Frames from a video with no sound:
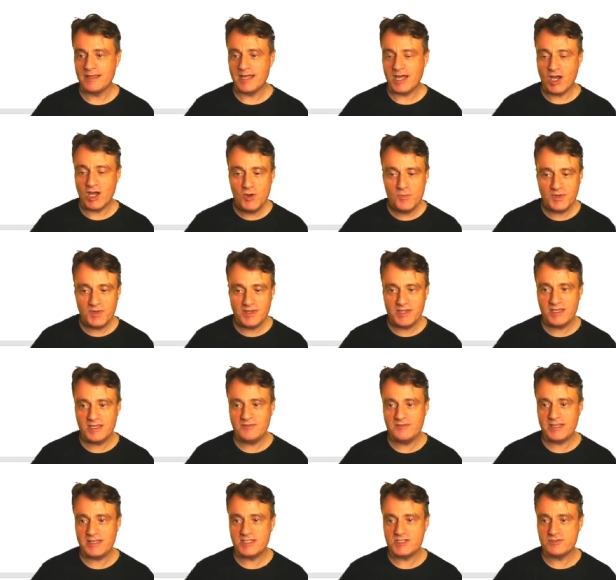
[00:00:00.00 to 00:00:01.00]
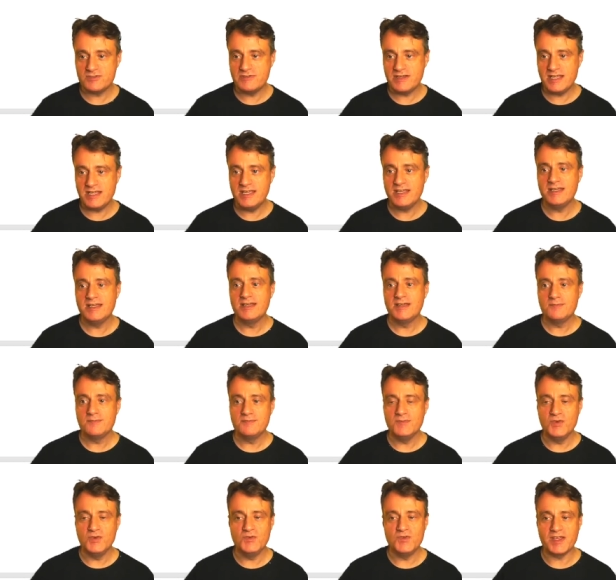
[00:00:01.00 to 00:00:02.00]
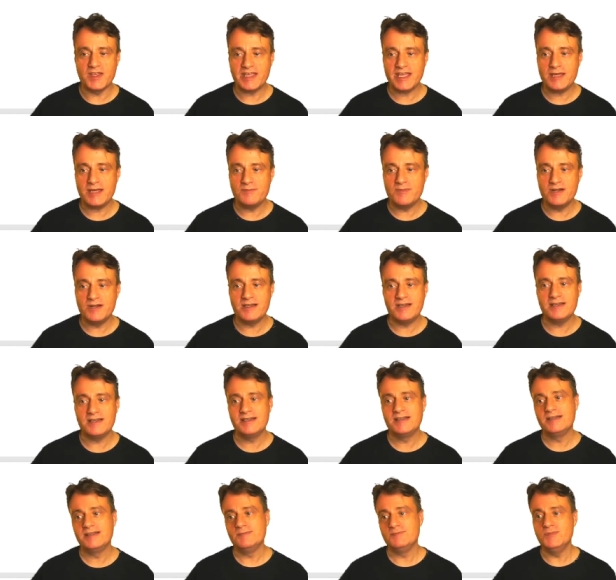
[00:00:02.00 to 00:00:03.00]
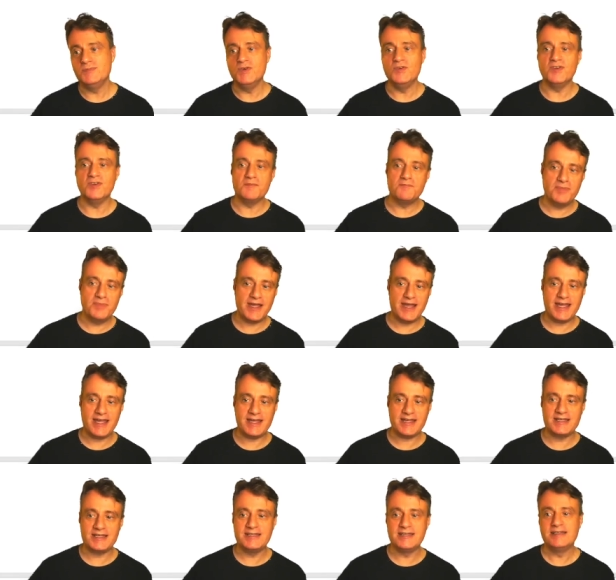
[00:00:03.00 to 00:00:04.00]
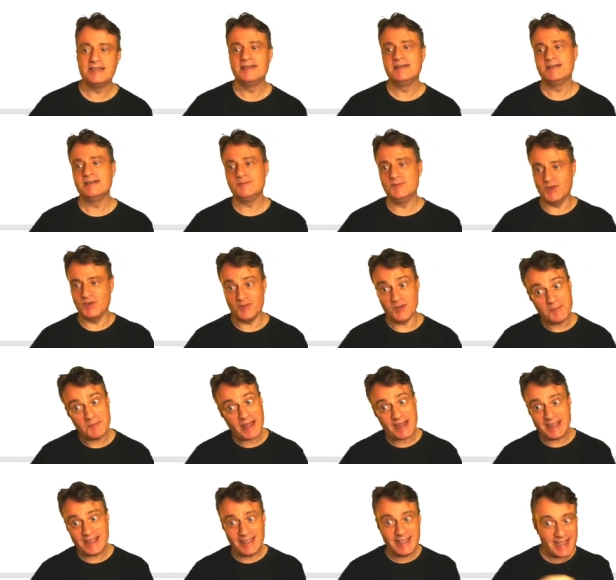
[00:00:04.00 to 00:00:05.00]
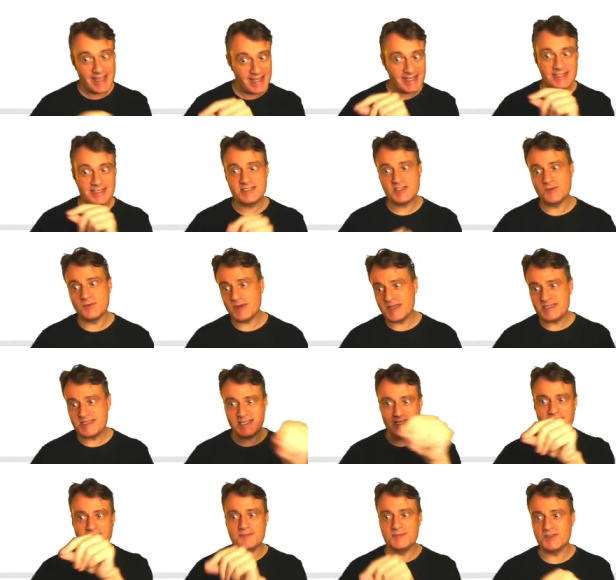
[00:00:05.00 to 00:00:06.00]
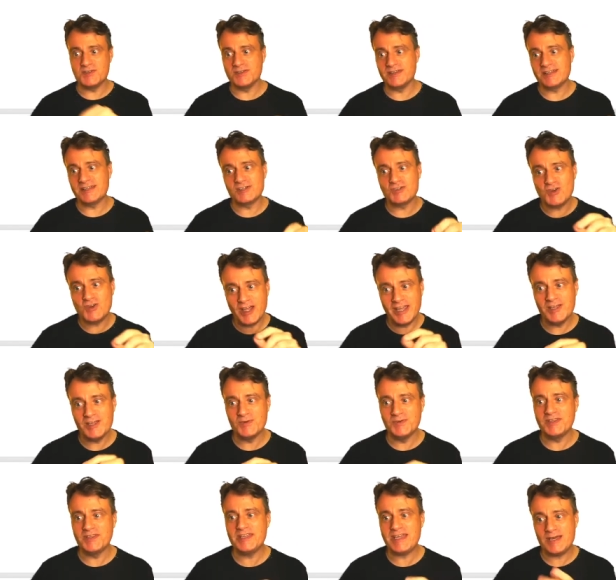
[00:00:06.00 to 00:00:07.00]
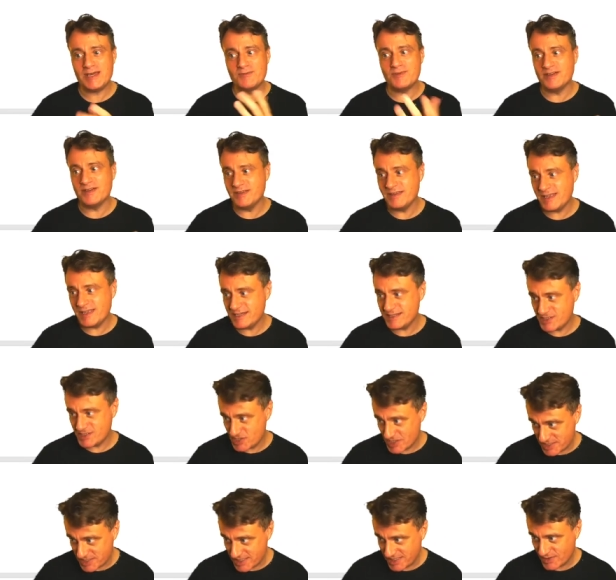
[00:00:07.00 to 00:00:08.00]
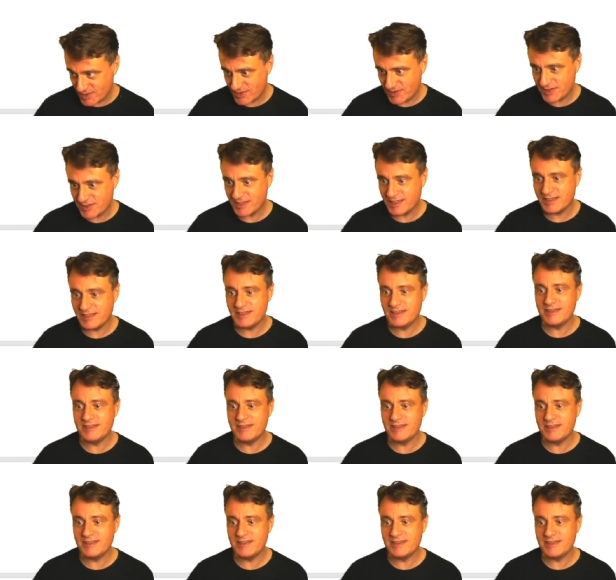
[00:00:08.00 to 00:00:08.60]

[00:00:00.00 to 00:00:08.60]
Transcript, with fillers: open the inventory, move the camera, move it back, move it back again. So basically I'm doing a little triangle with the camera and then shutting the,